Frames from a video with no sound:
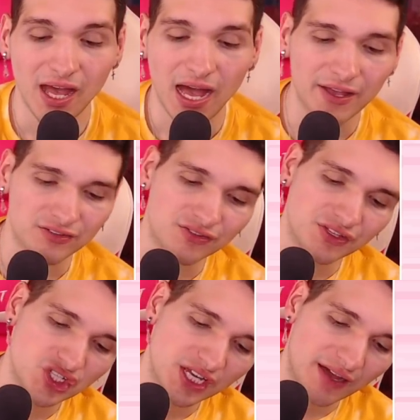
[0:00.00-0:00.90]
I also
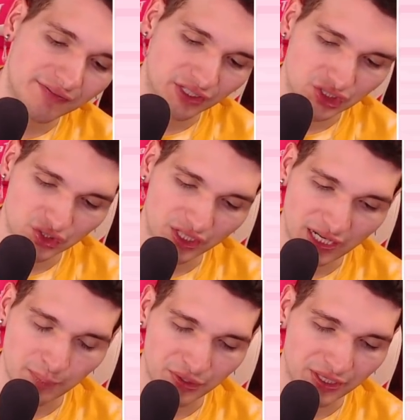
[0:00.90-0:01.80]
think she got frustrated
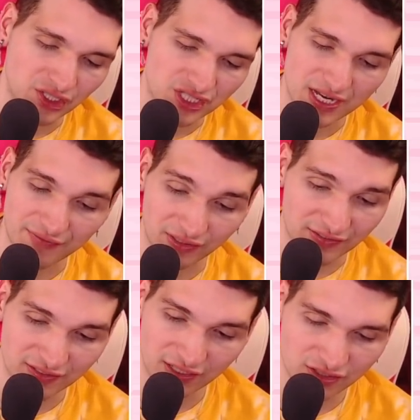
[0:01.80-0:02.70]
at Britney just never
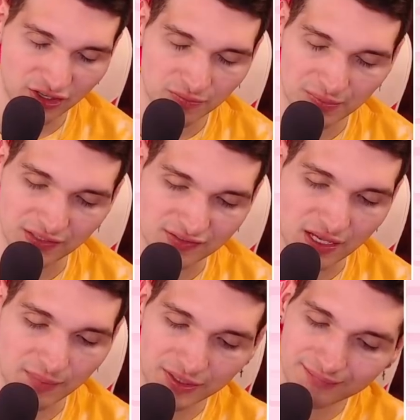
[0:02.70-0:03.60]
listening to her and being
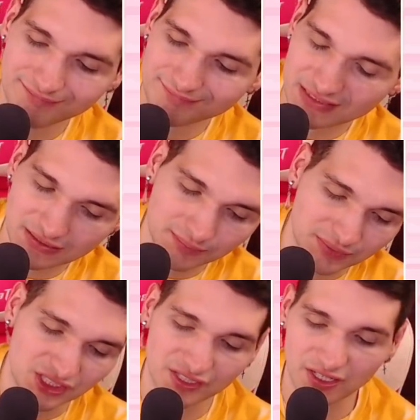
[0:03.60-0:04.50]
stubborn.
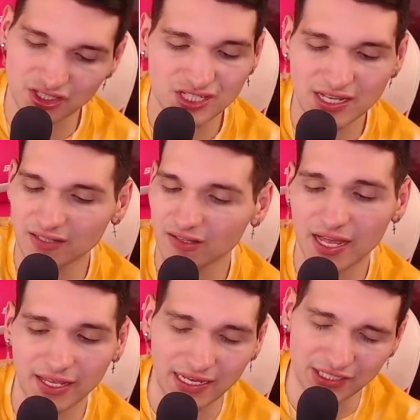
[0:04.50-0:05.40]
But she's not
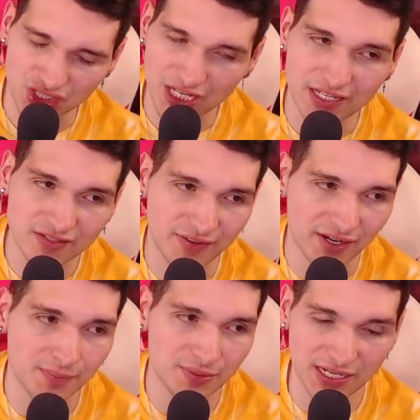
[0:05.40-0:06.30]
lying, guys. She is
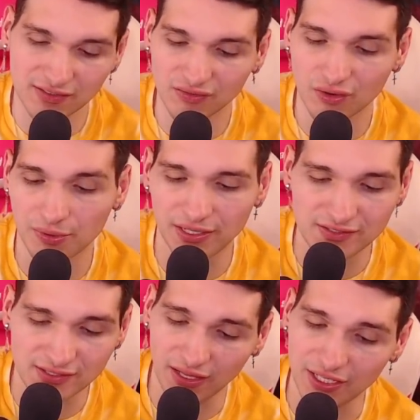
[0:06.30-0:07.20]
very protective of Britney
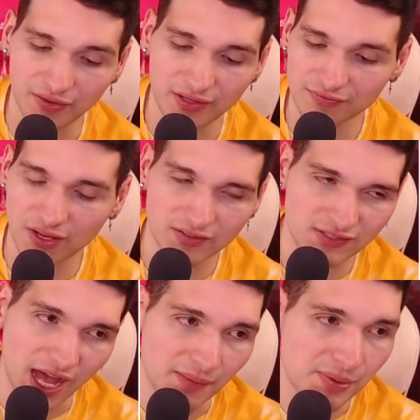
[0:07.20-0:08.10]
still. I know that's fucked
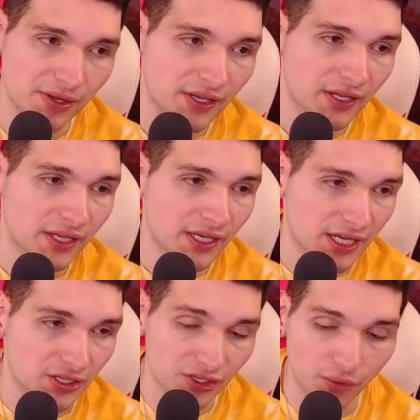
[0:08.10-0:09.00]
up. I
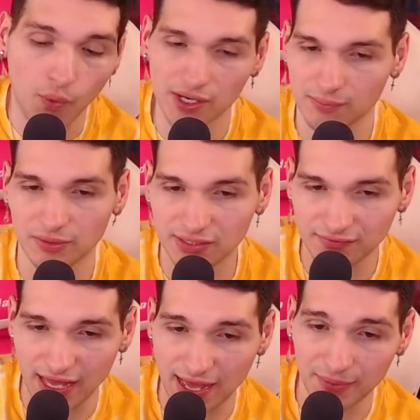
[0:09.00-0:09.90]
know you don't want to believe
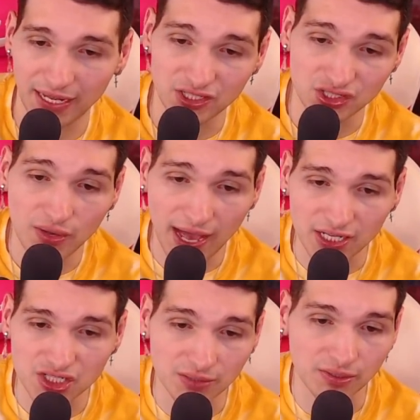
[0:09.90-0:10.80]
that, but I do
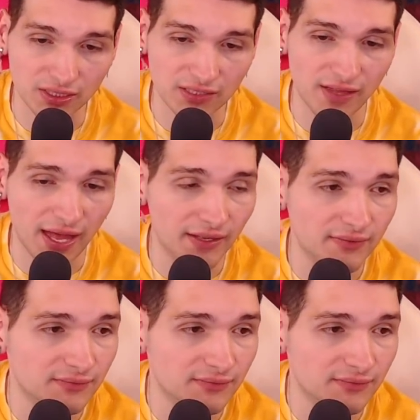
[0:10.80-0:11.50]
actually believe that.